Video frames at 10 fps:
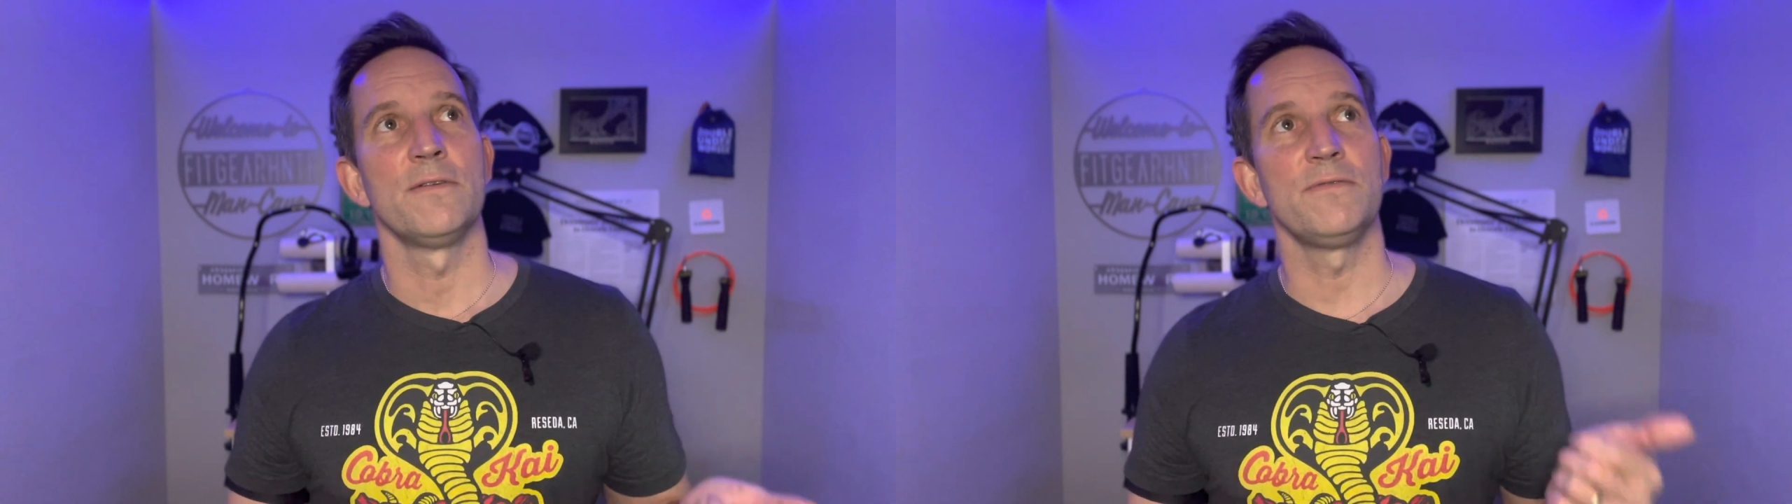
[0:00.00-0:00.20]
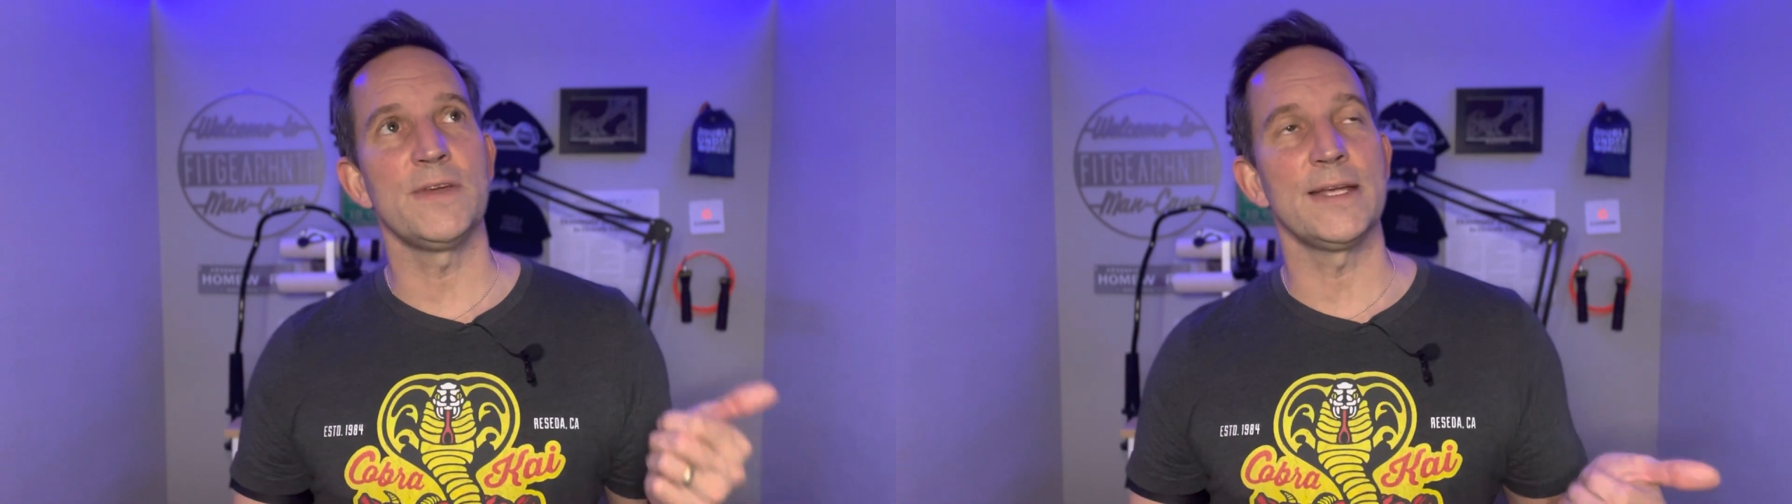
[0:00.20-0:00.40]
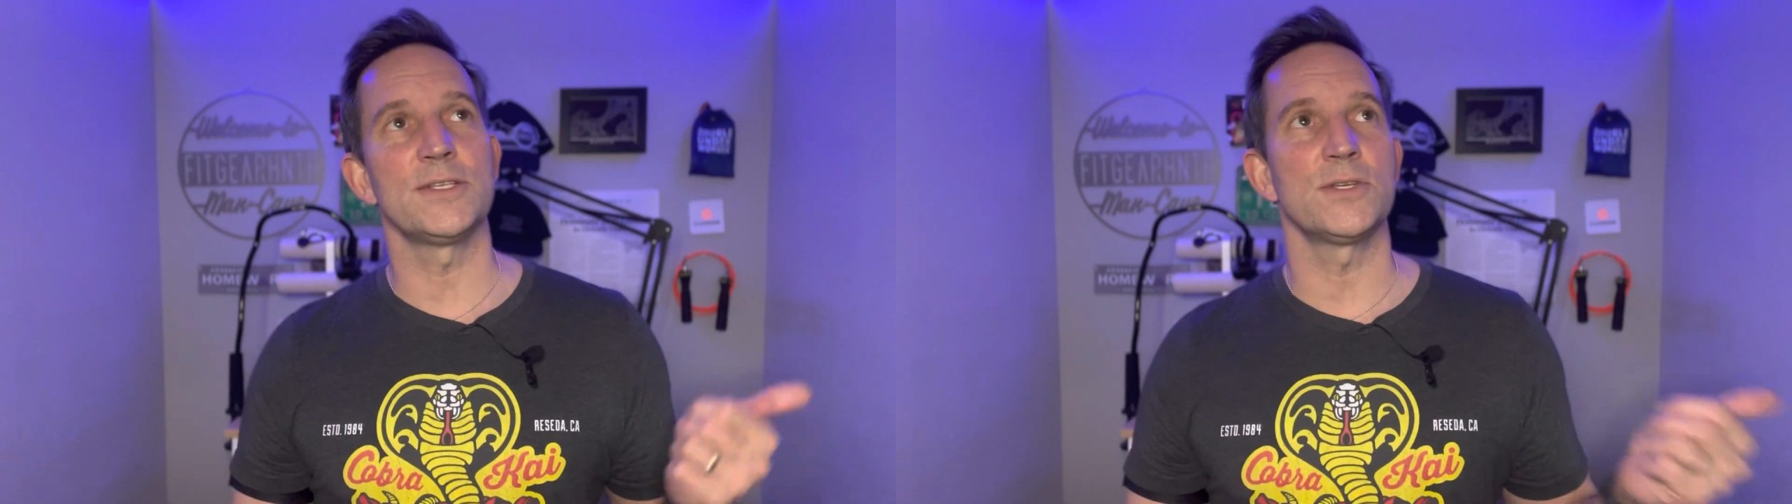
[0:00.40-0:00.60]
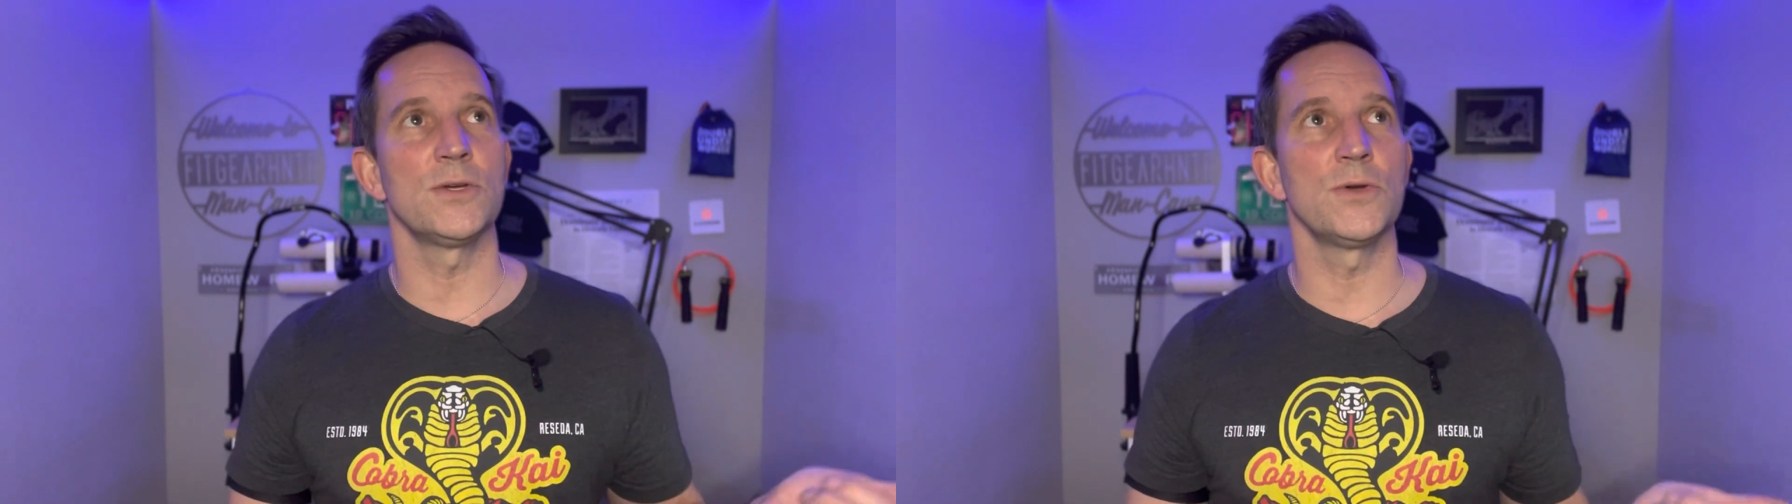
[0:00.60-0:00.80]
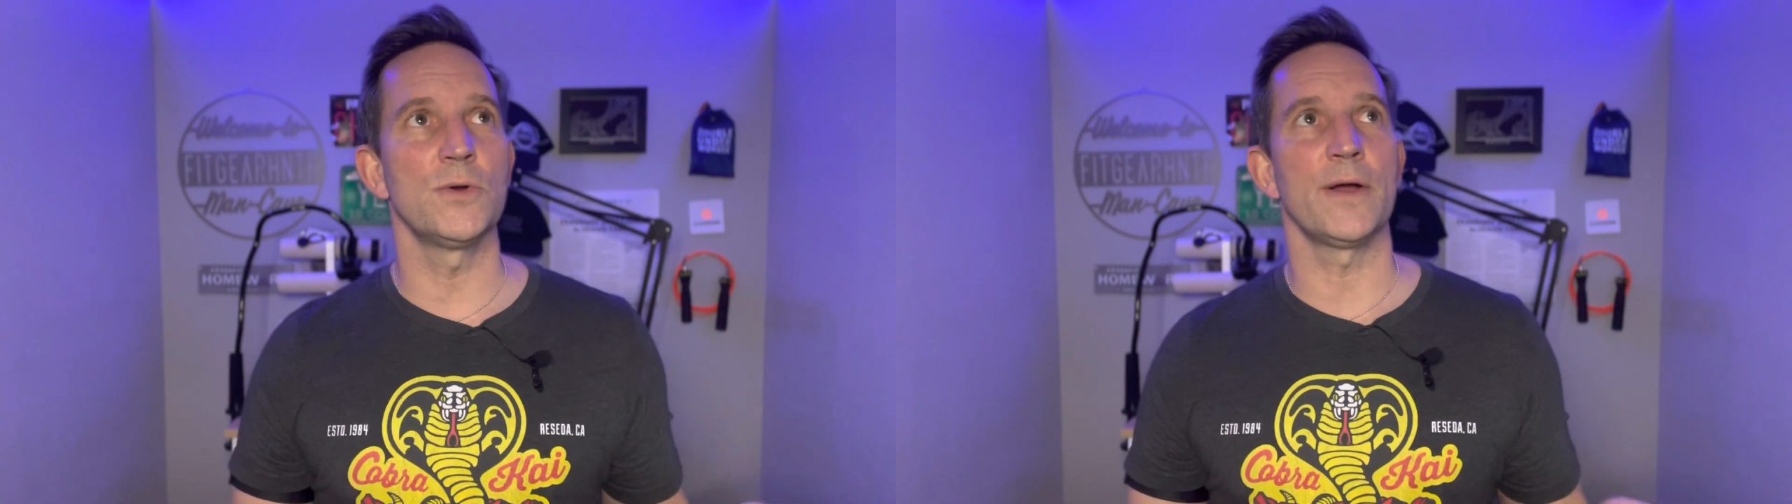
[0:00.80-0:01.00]

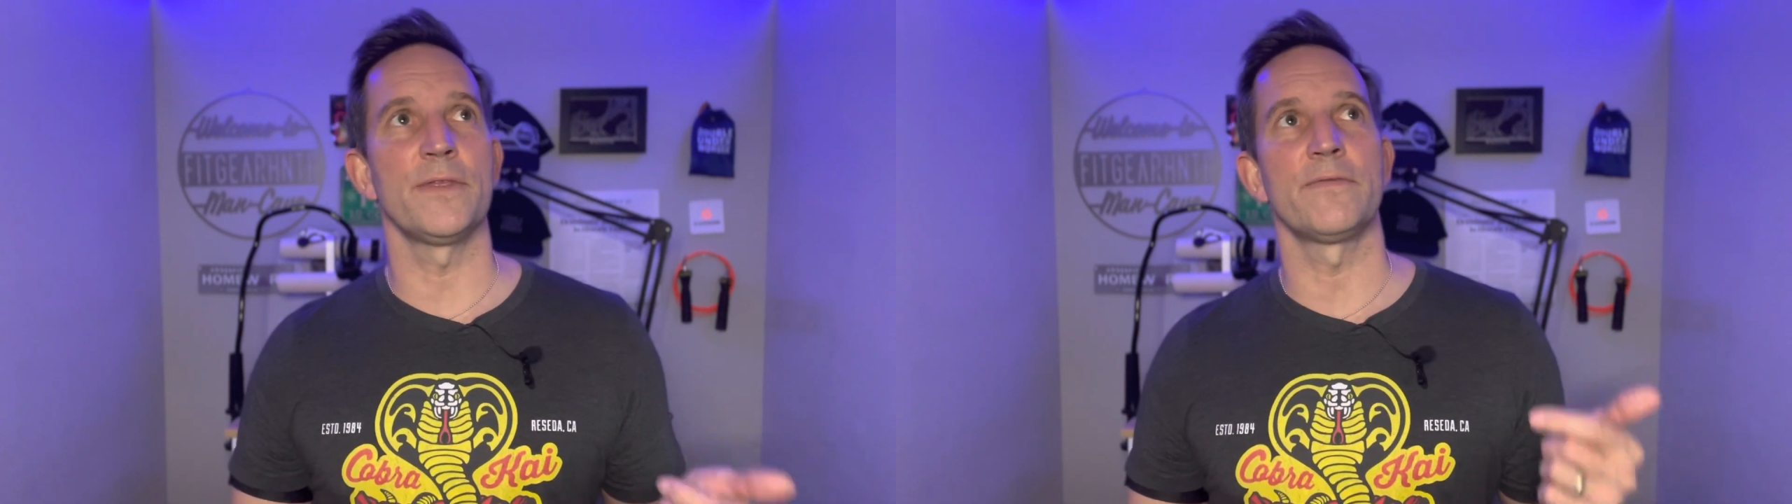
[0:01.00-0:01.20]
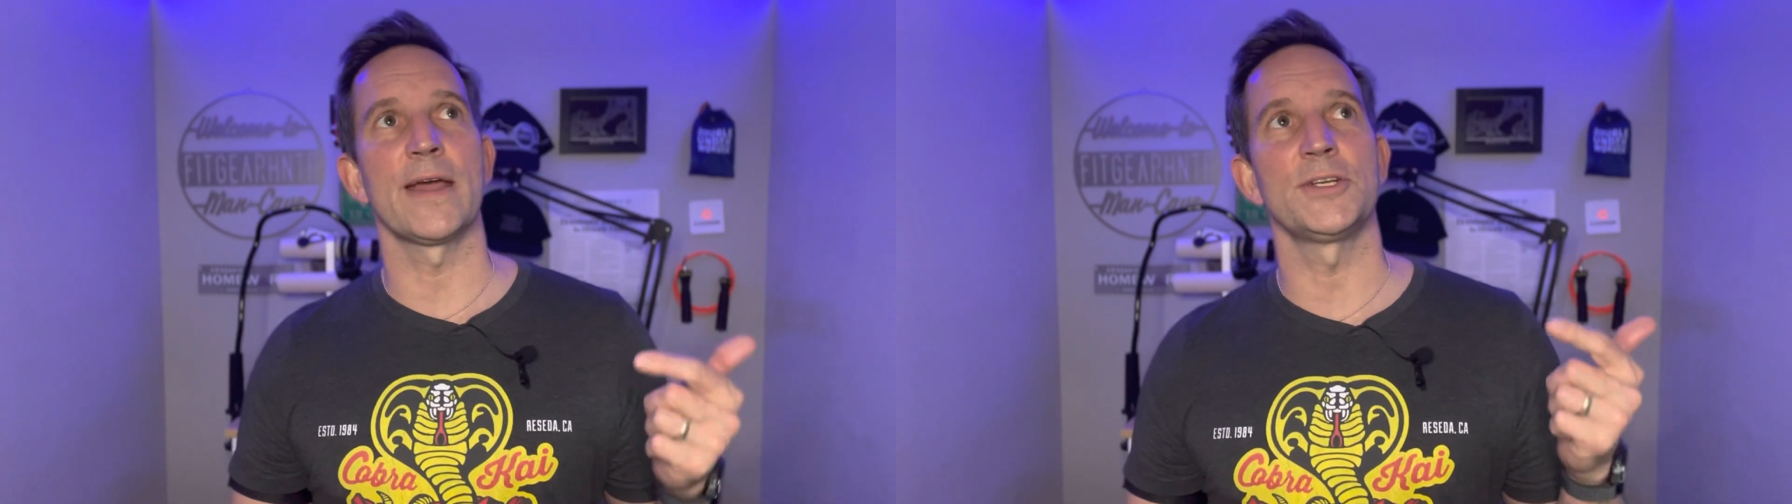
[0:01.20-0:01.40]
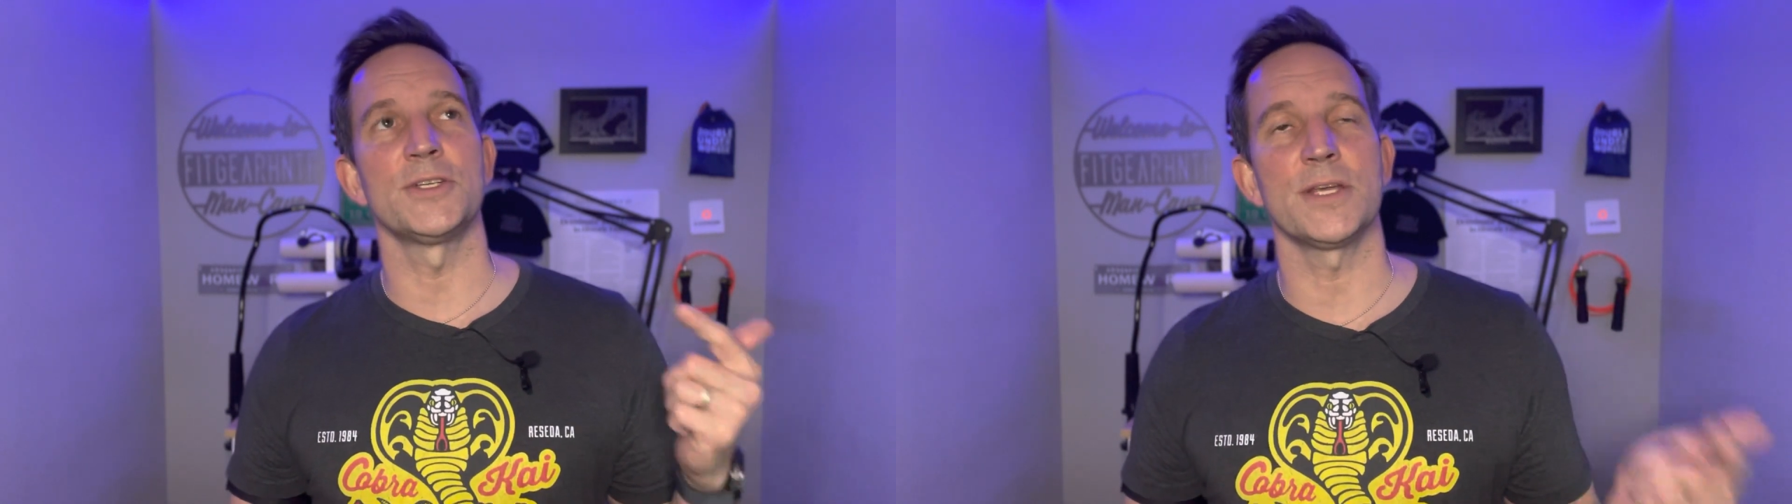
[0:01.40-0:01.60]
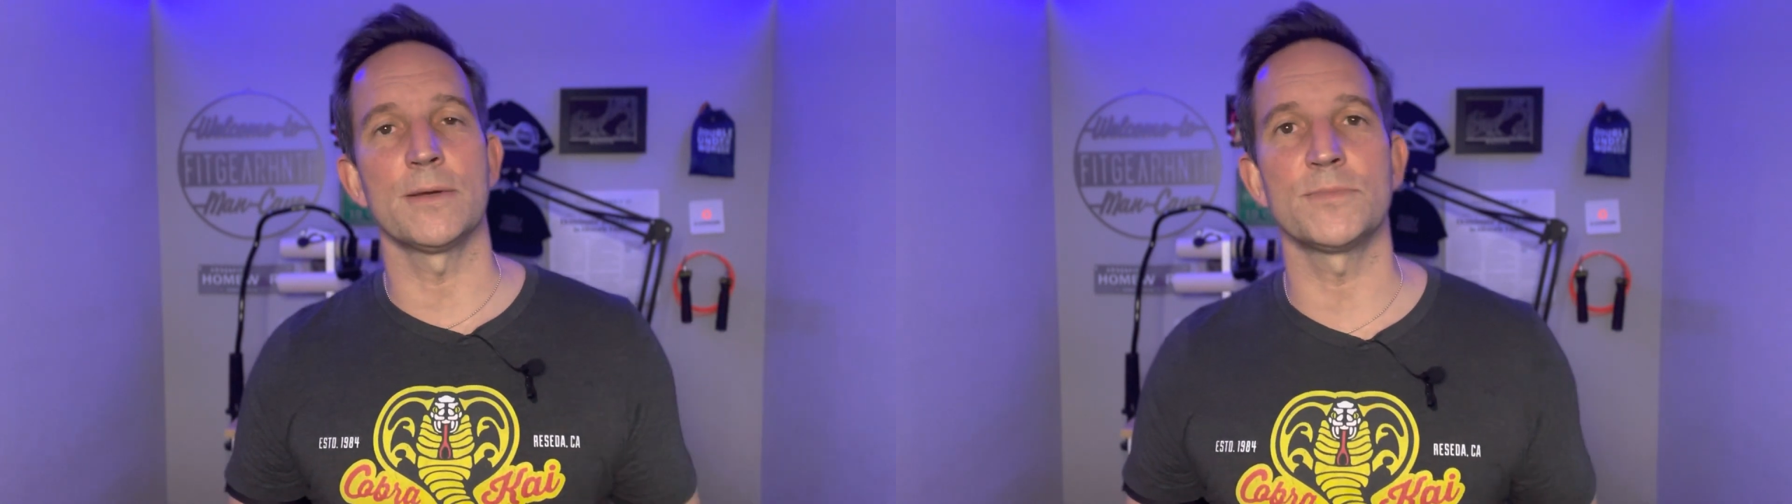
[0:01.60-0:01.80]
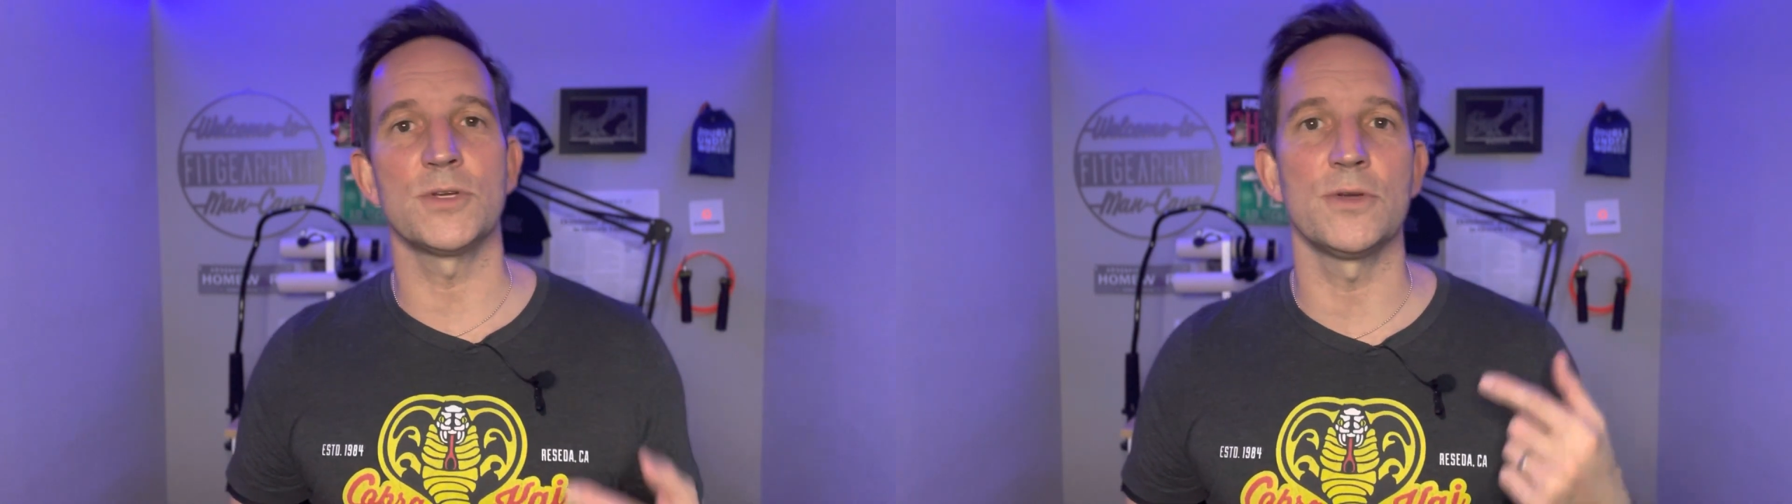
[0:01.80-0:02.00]
V2, the Vantage
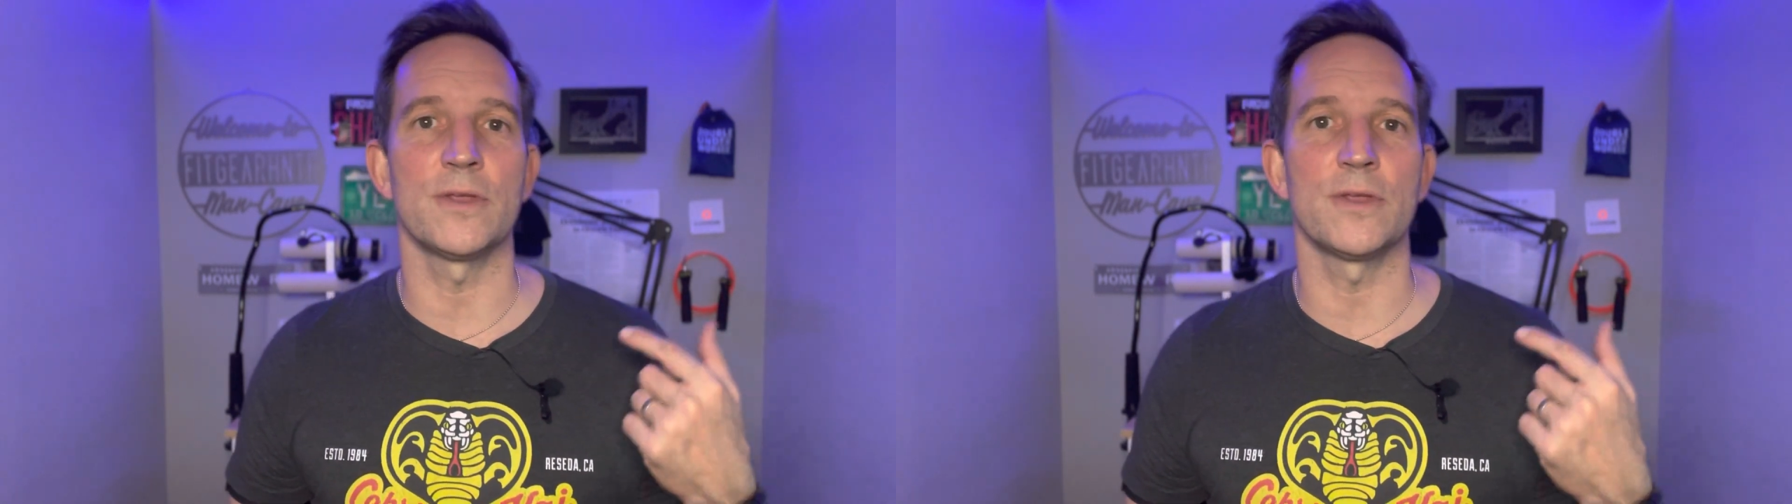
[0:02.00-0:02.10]
M2,